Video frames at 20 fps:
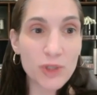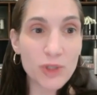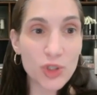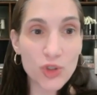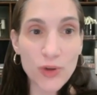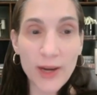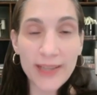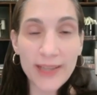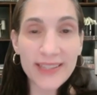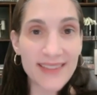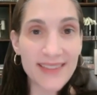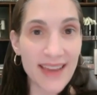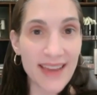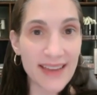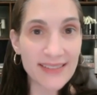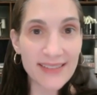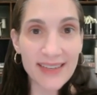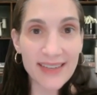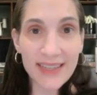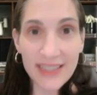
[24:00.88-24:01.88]
to try this
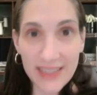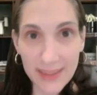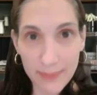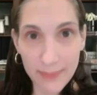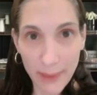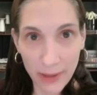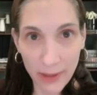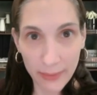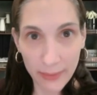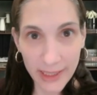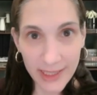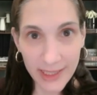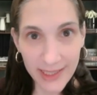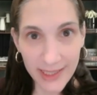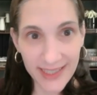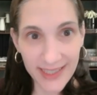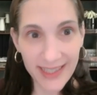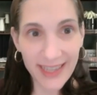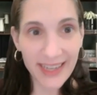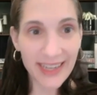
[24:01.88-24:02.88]
as an
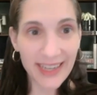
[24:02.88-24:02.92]
experiment.